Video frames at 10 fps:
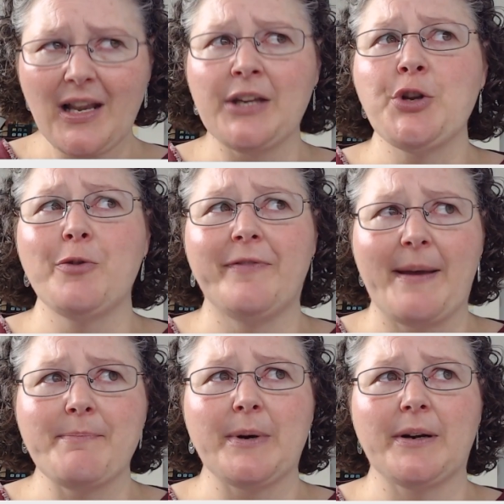
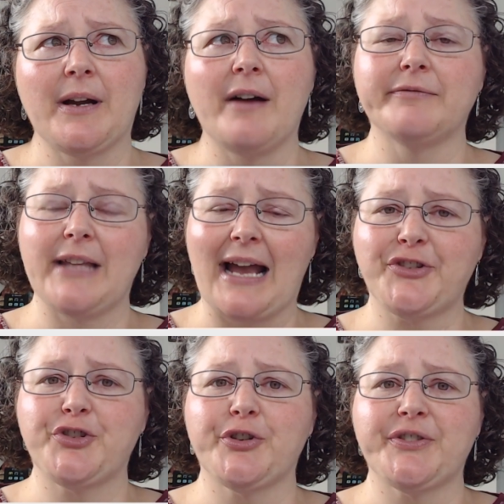November of
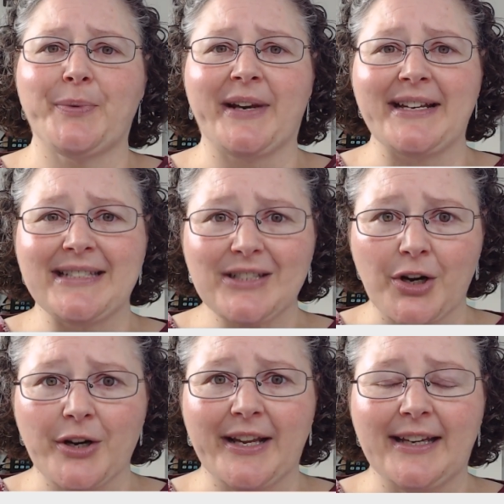last year is when I
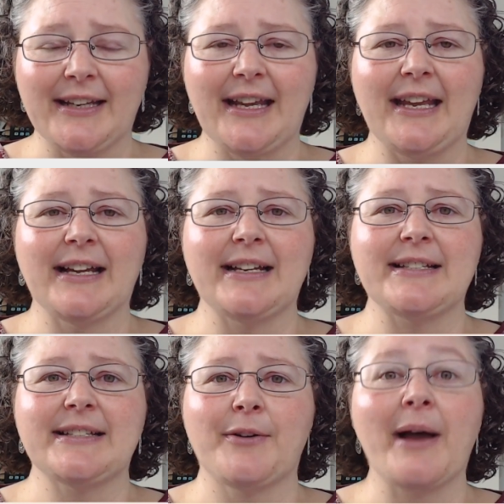started, and
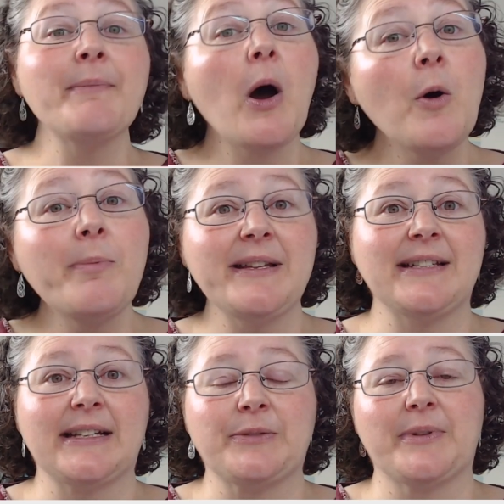so I'm hoping to
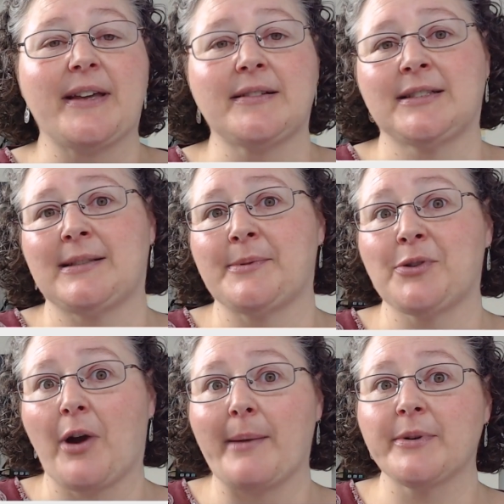get to a thousand
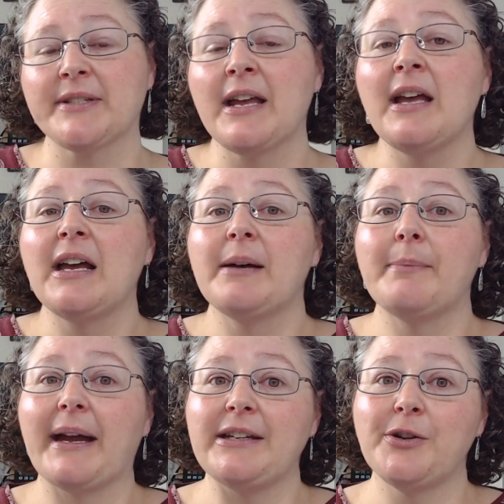subscribers
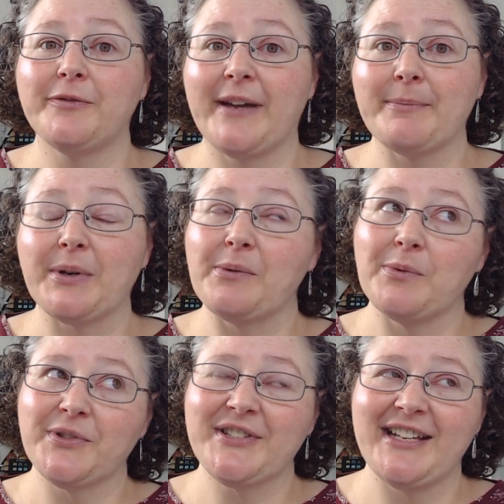by November.
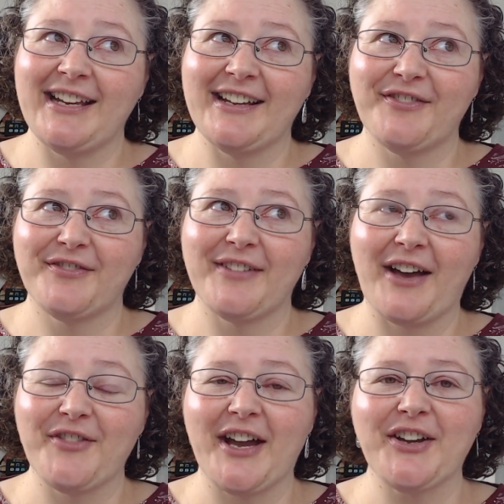We'll see if
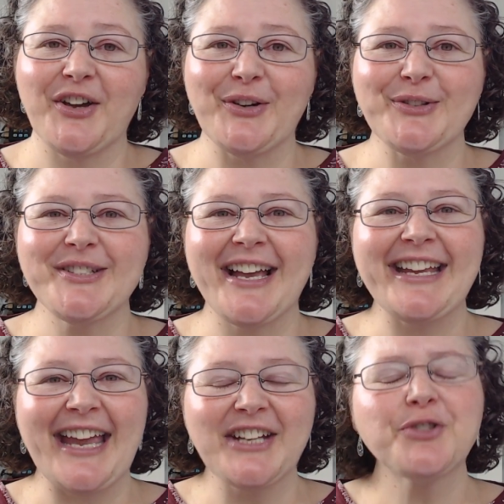how that goes.
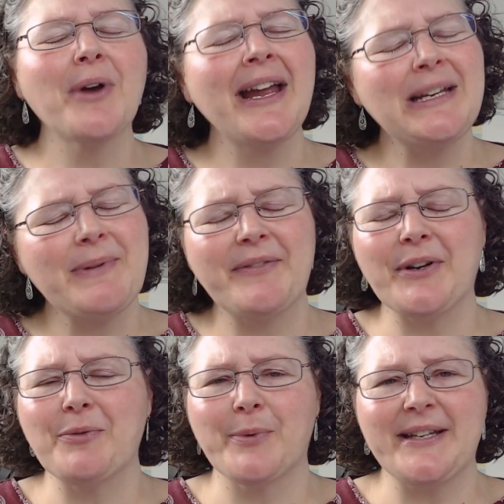Again, trying to be
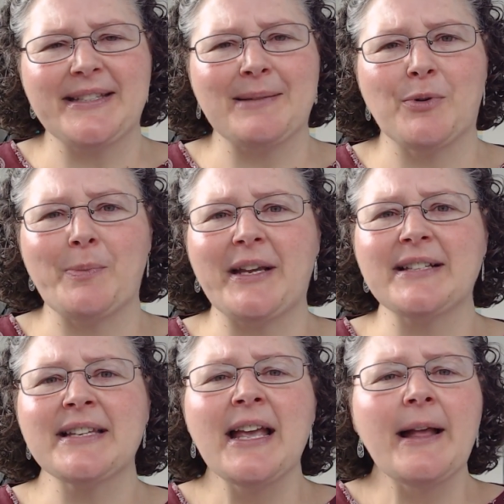very reasonable
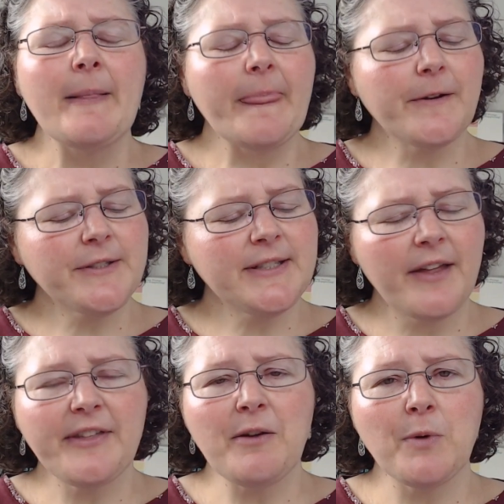because there's
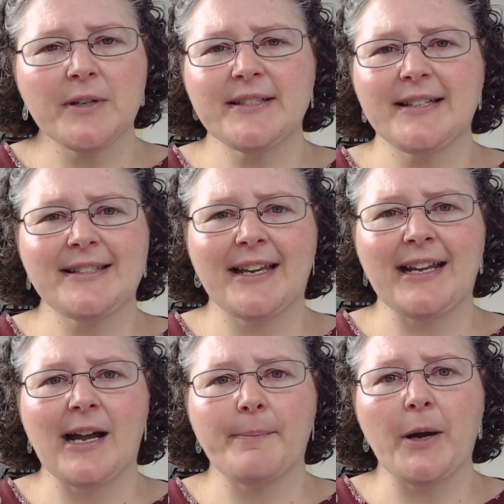nothing worse than
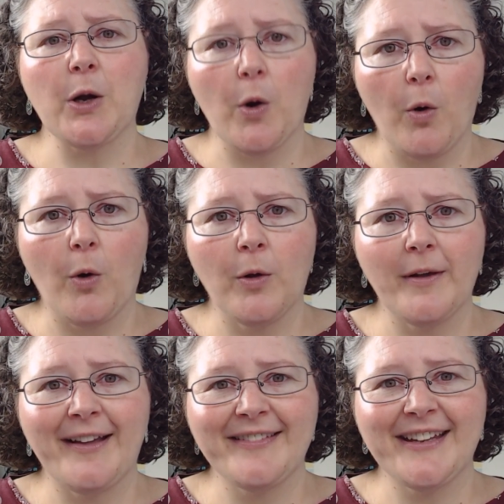setting up a goal
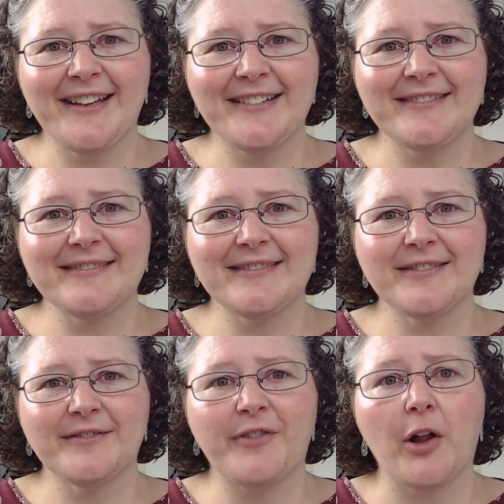and then
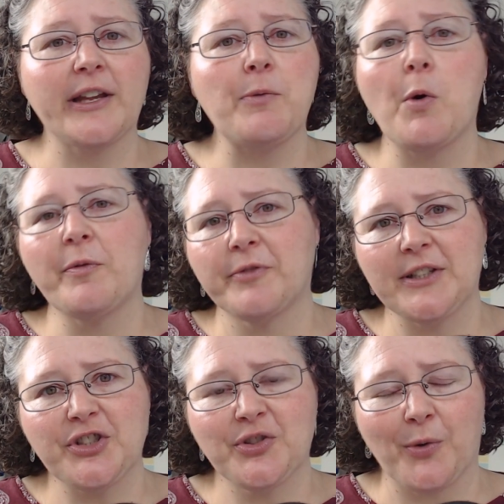falling
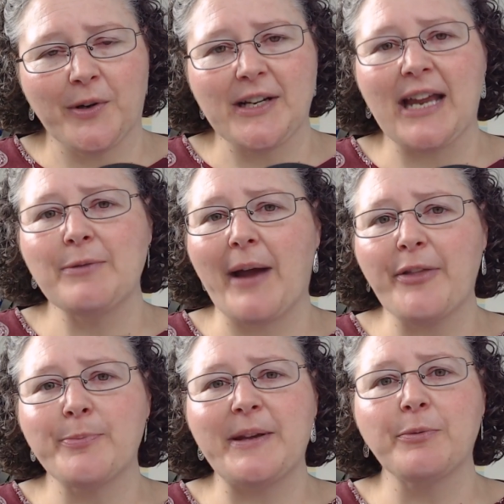woefully short. I'd
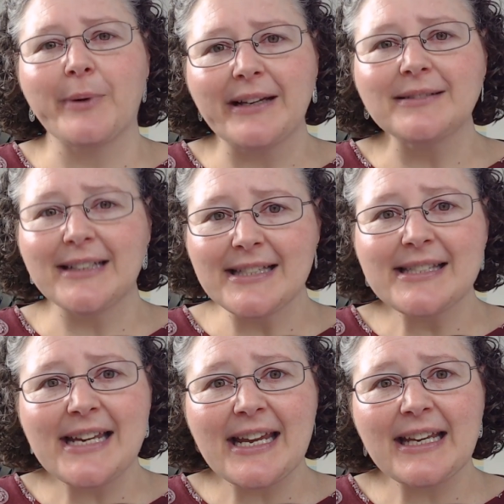rather be
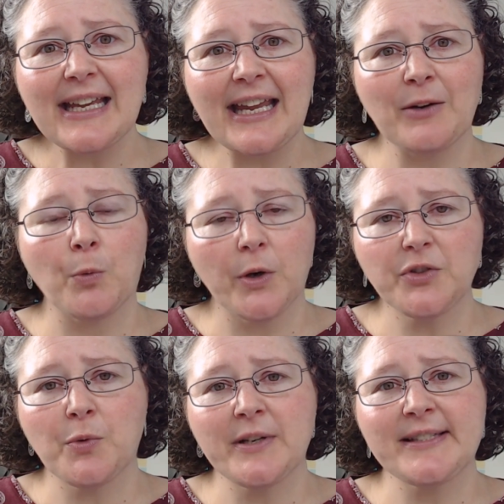realistic and work
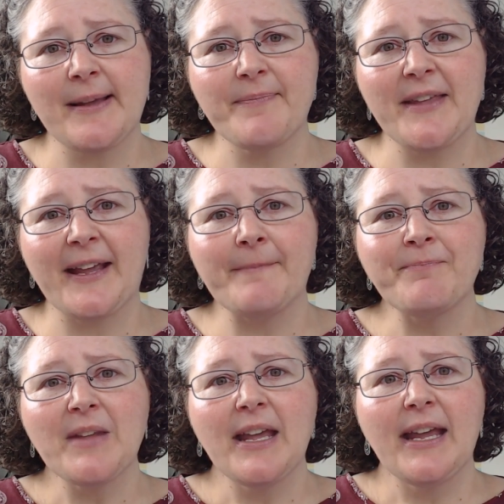towards something
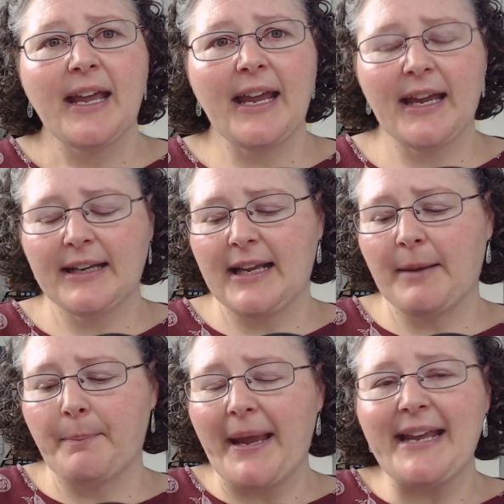at a
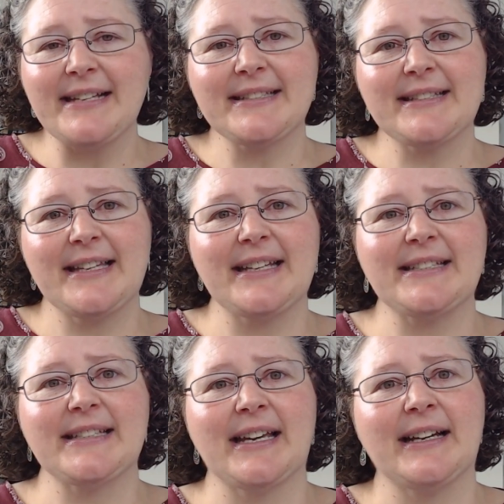pace
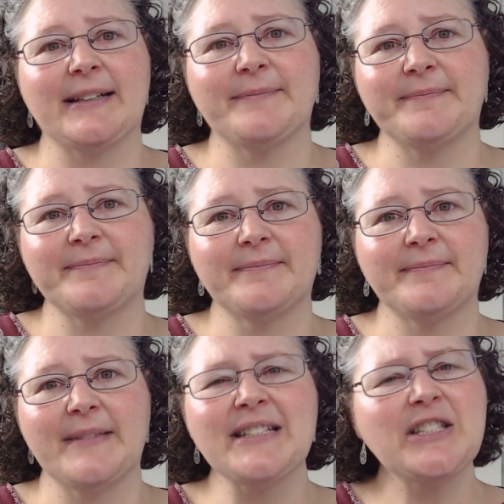that um,
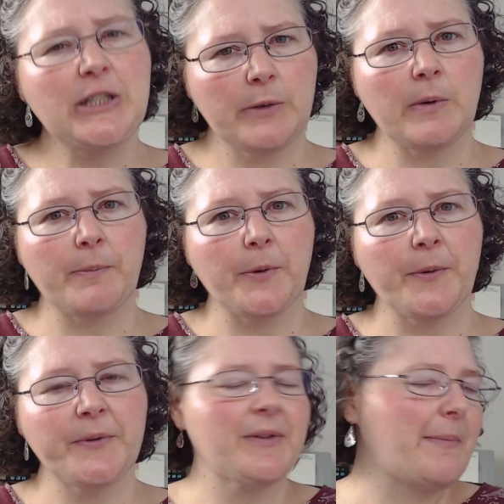is
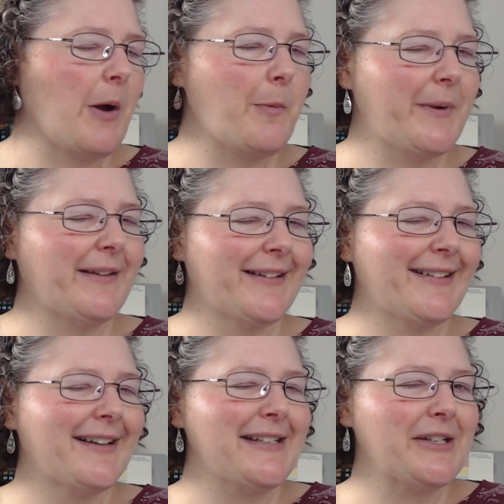doable. I'm hoping that
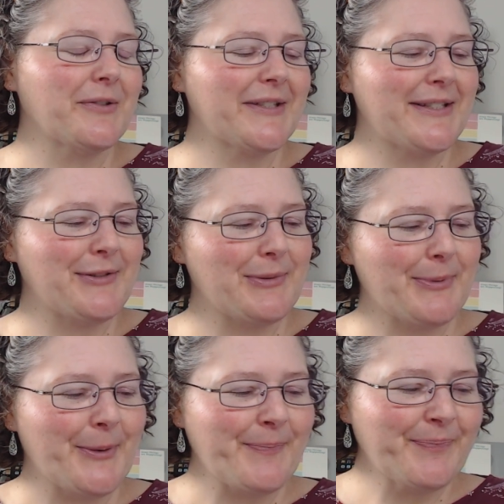a year is
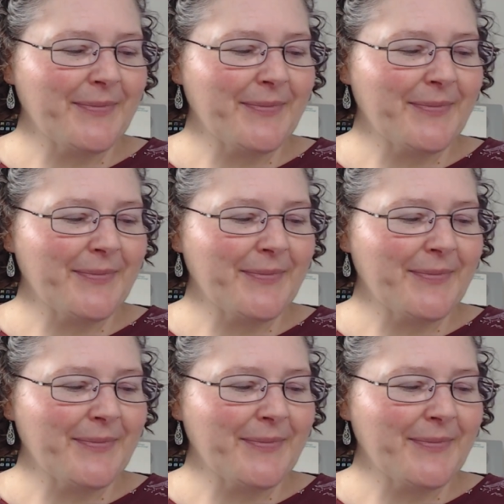doable.